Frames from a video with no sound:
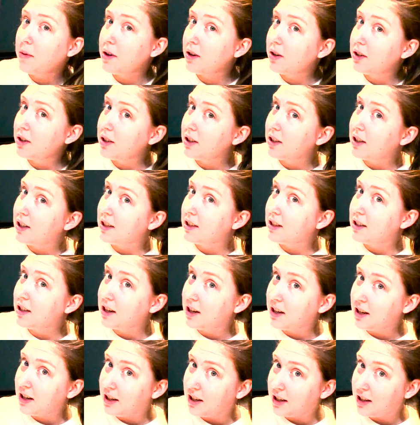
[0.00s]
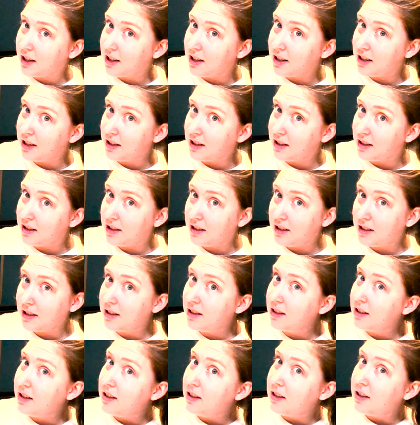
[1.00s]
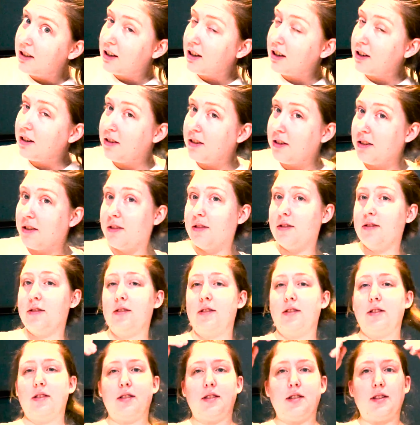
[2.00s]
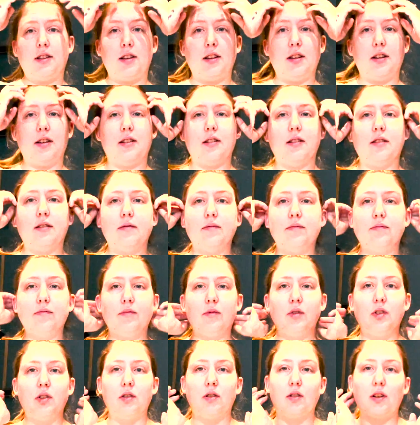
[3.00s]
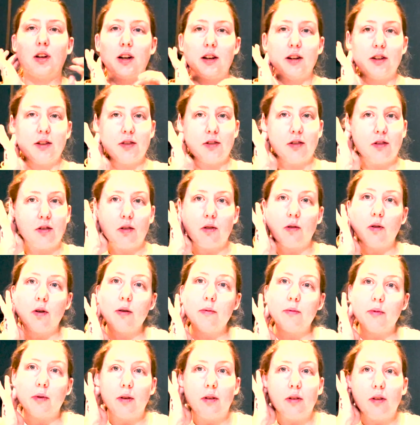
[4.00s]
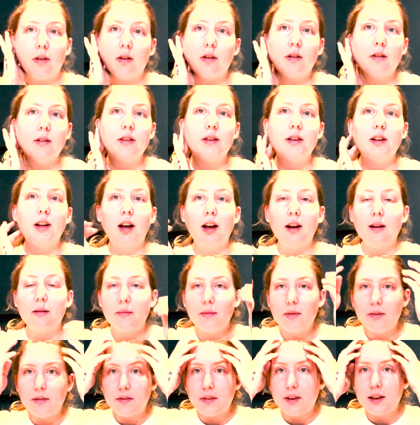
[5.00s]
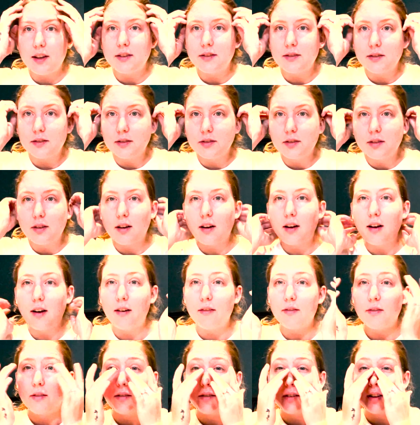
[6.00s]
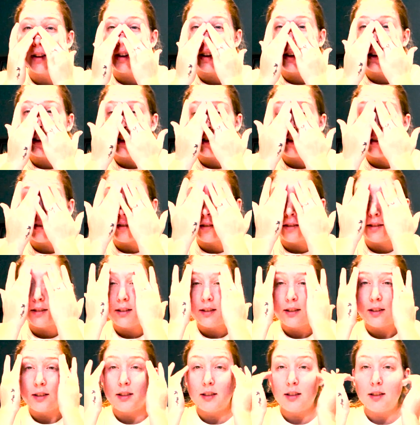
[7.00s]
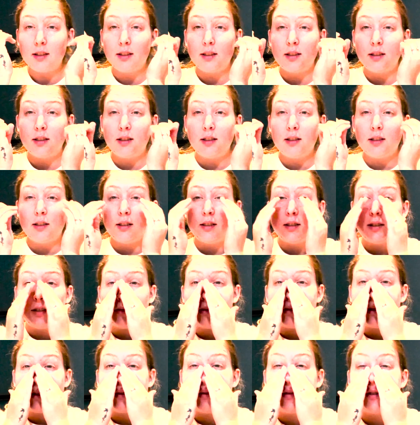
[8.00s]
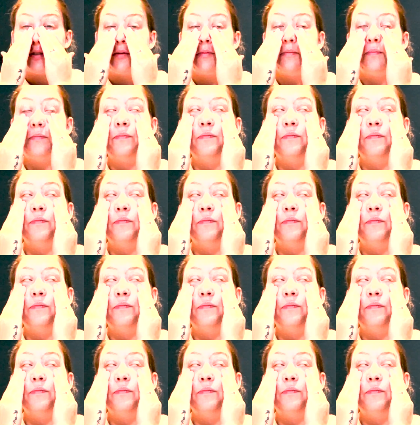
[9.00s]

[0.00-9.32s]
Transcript: actually last night and I don't know, just like, I just look horrible all the time. My face looks awful right now. Whatever.